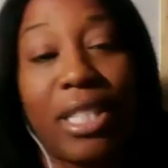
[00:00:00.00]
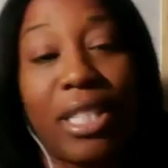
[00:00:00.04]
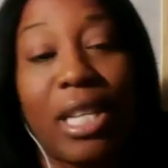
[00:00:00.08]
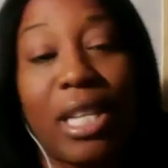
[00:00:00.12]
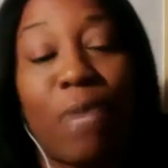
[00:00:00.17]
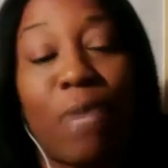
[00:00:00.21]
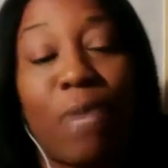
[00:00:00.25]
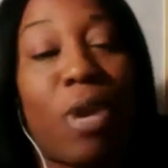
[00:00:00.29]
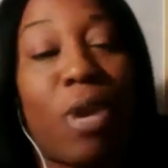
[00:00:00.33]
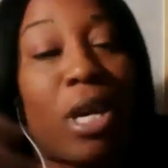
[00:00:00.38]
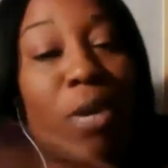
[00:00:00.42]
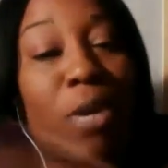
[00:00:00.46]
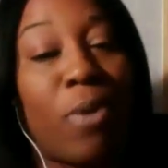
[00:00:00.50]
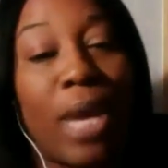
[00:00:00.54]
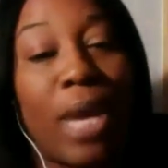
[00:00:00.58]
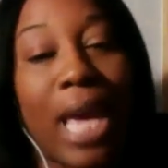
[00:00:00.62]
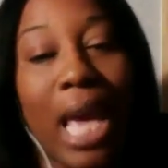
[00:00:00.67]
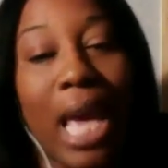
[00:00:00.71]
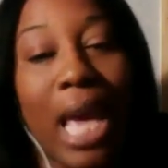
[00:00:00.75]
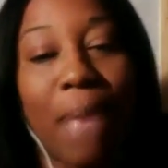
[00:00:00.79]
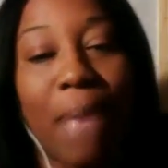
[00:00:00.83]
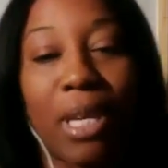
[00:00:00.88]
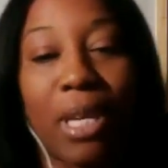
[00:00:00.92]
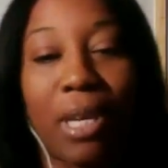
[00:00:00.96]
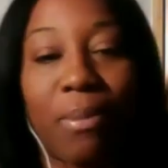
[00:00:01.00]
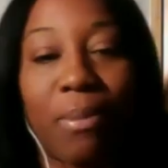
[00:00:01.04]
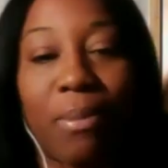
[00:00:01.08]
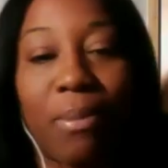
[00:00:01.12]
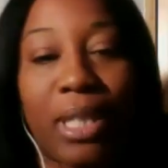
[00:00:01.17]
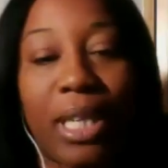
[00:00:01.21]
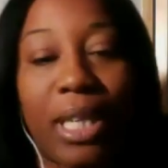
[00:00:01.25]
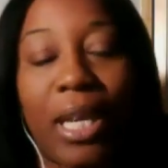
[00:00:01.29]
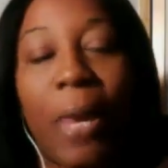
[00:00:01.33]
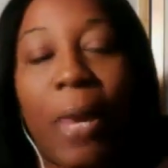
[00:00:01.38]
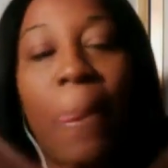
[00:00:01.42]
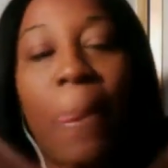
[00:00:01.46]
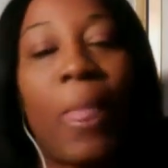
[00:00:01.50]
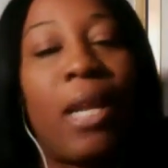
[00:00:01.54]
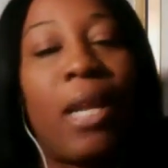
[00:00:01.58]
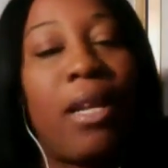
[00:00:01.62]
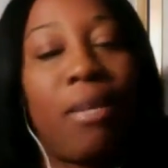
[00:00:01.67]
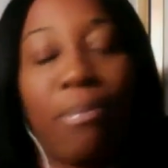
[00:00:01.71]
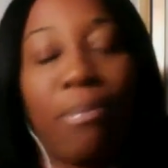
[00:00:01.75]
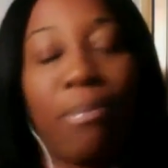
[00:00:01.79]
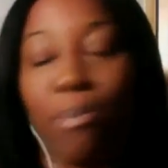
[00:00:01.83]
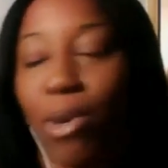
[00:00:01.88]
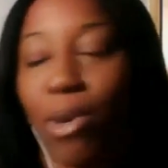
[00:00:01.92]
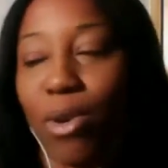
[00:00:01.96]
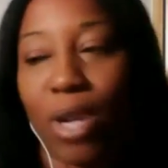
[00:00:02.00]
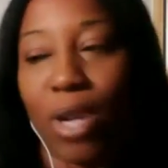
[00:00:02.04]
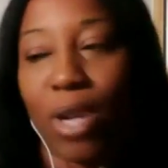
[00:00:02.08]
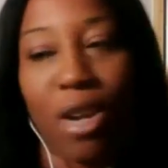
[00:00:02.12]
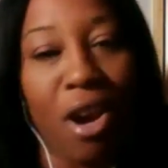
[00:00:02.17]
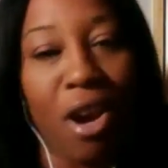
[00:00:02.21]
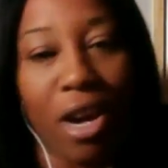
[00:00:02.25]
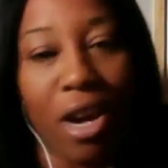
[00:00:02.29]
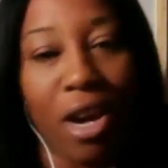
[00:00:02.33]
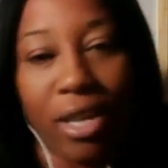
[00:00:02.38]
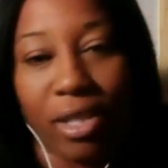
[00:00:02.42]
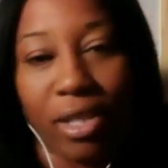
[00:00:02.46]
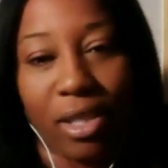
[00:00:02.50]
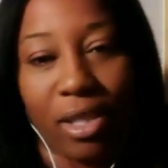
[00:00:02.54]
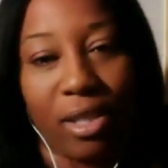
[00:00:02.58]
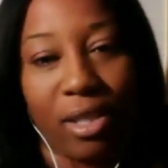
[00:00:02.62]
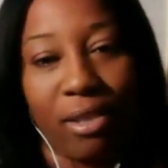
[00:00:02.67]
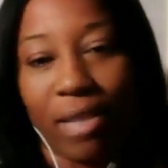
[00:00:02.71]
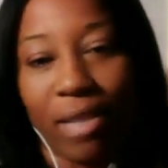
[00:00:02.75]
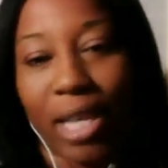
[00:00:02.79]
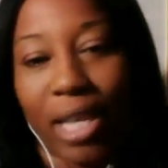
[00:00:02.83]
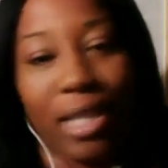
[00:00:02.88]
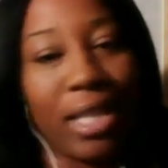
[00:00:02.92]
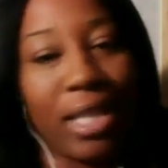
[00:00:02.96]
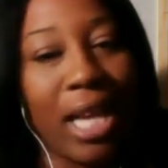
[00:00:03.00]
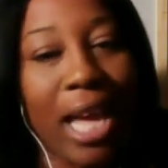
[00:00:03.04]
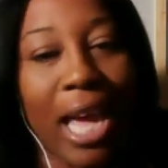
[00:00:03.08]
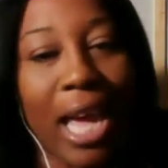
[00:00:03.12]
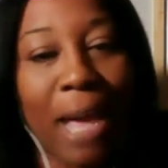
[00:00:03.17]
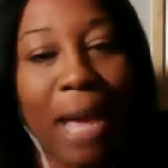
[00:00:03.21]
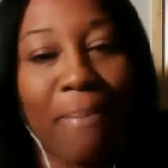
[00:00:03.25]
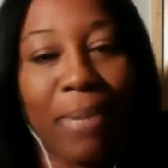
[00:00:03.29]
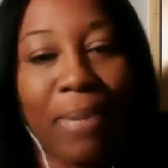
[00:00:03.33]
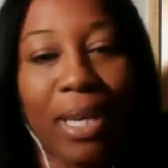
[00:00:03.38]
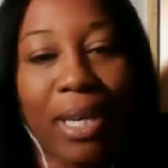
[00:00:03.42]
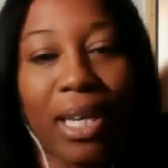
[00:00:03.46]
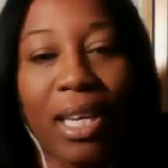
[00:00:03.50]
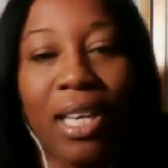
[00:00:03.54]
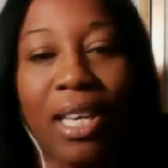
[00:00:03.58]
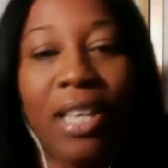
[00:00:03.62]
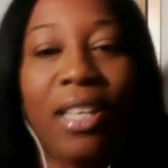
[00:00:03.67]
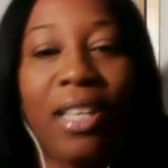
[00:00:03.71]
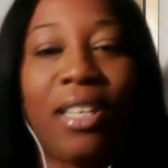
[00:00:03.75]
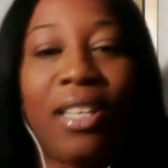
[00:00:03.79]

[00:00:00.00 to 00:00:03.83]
they walk away amicably, broken hearts, that's not happy.